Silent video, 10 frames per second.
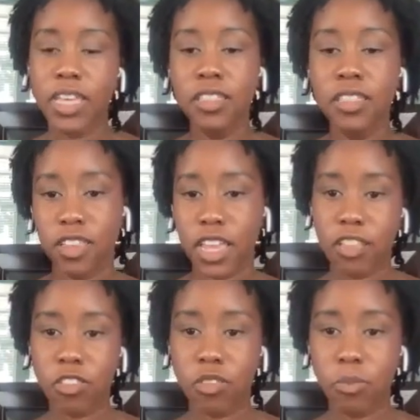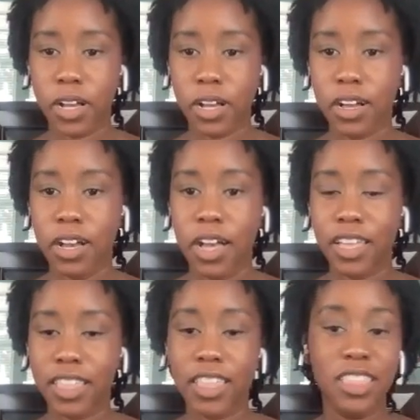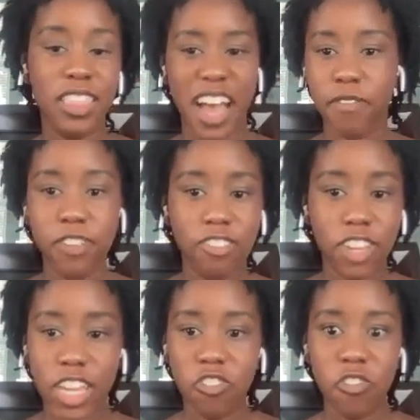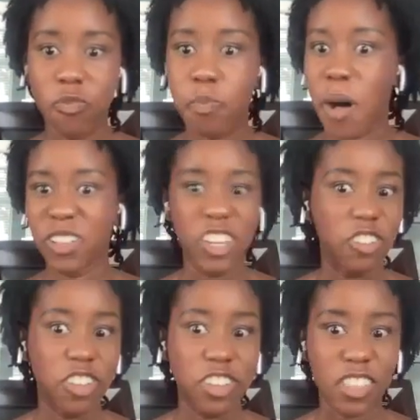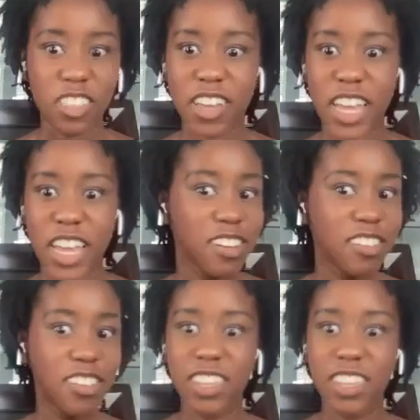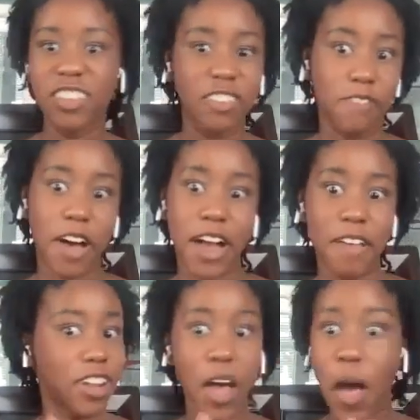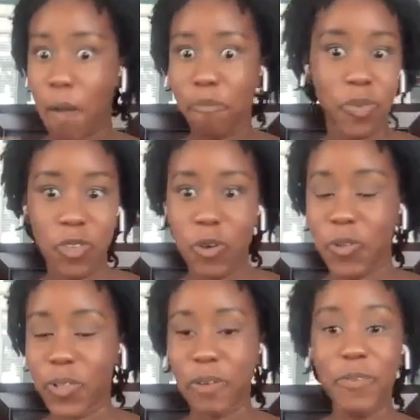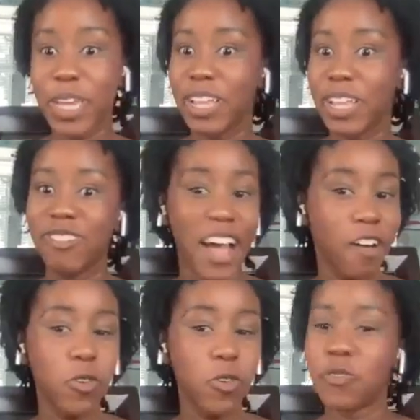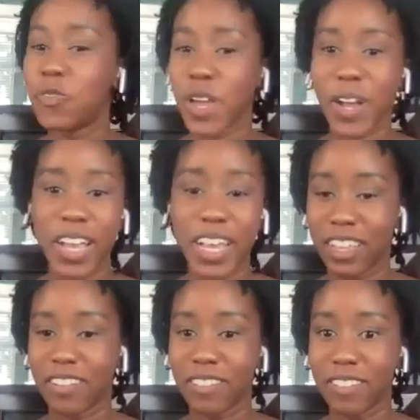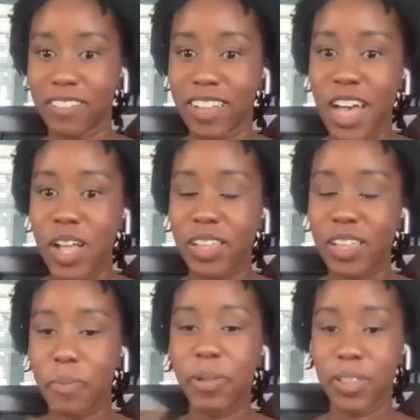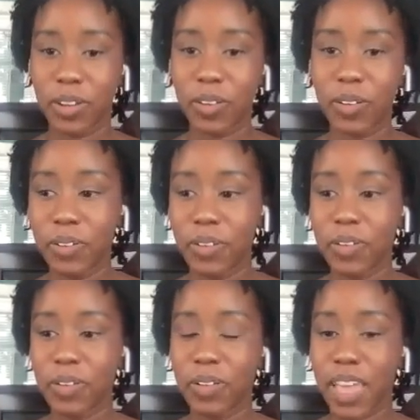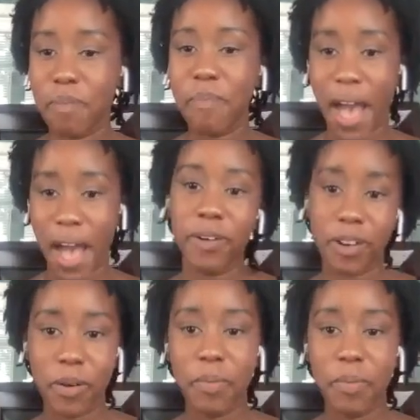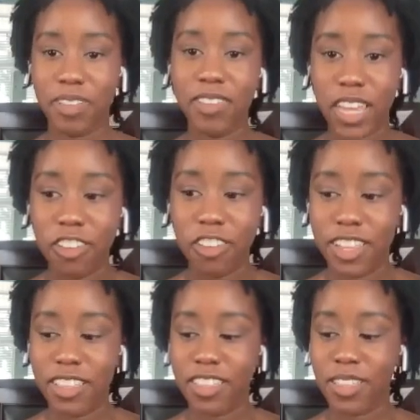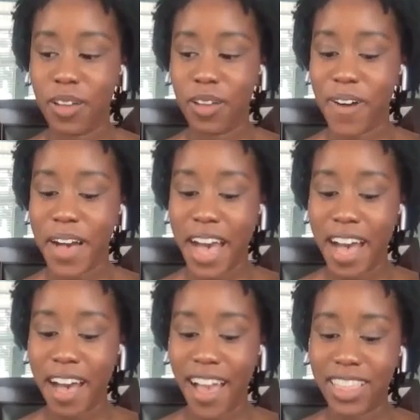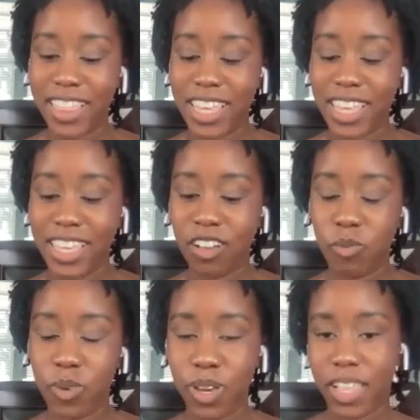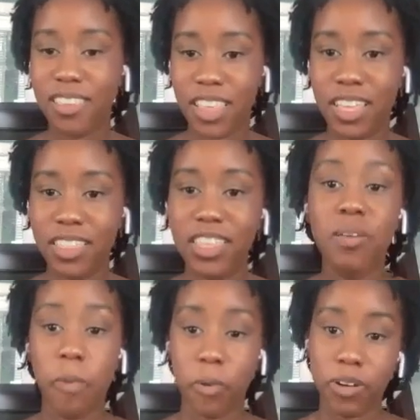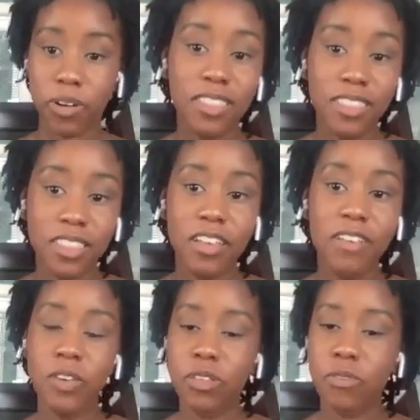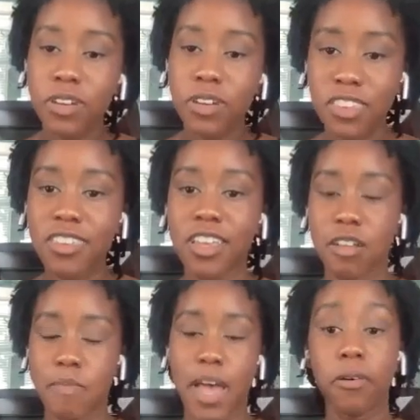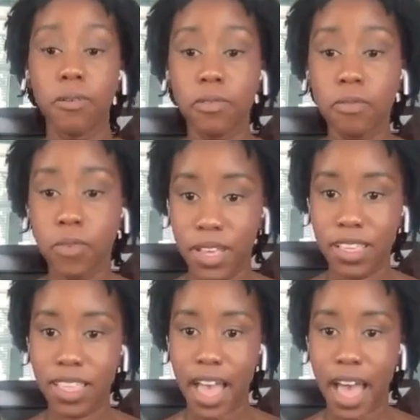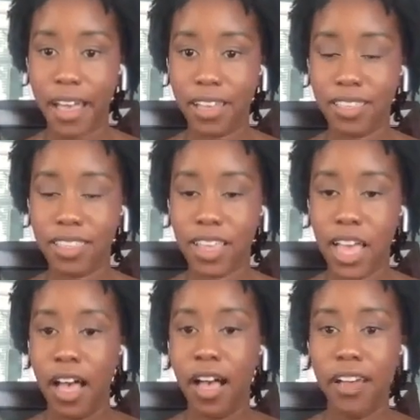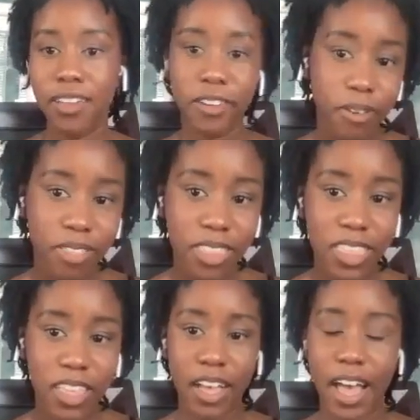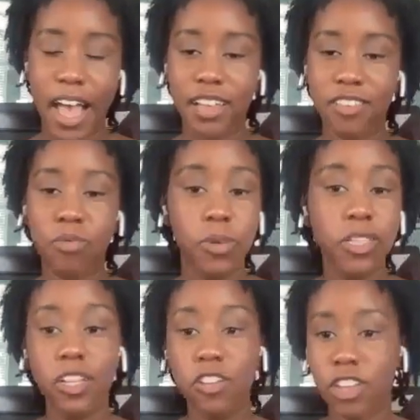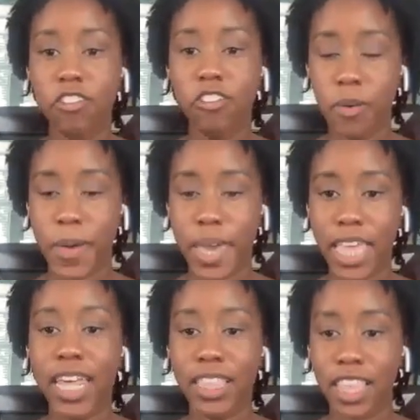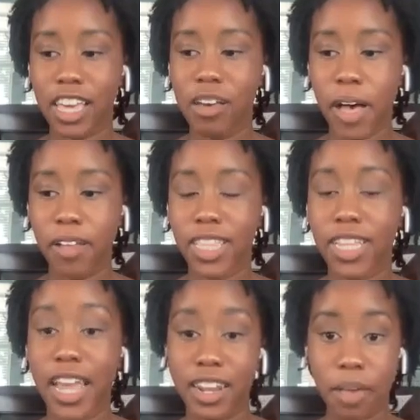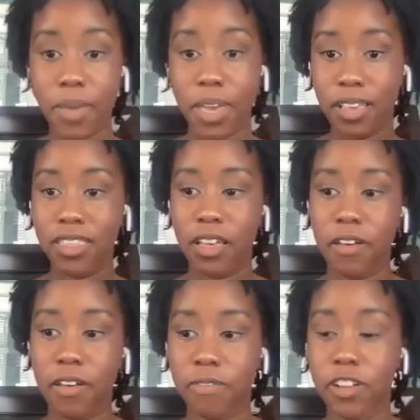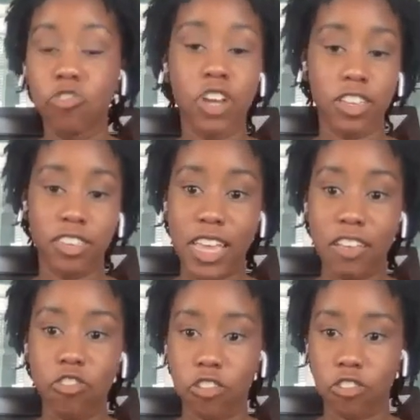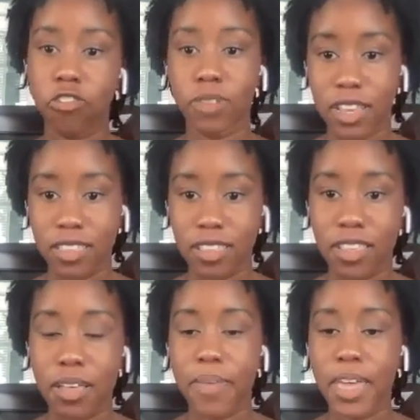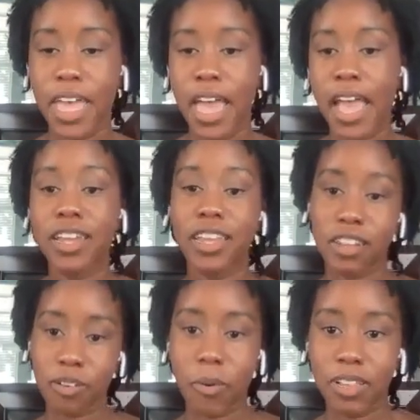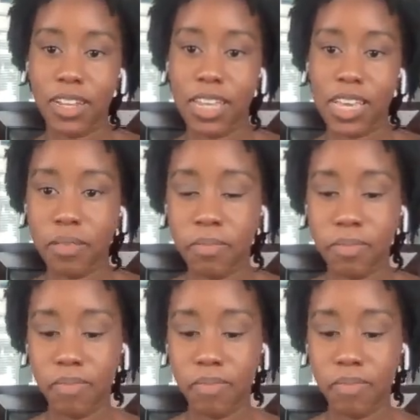in the States, where I think the average age of politicians is like 65 and up. So like we hold very little like political like power or representation. So I think realizing the importance of youth voices and my own voice as a youth has really changed the way that I think about the dynamics of addressing structural racism and inequality.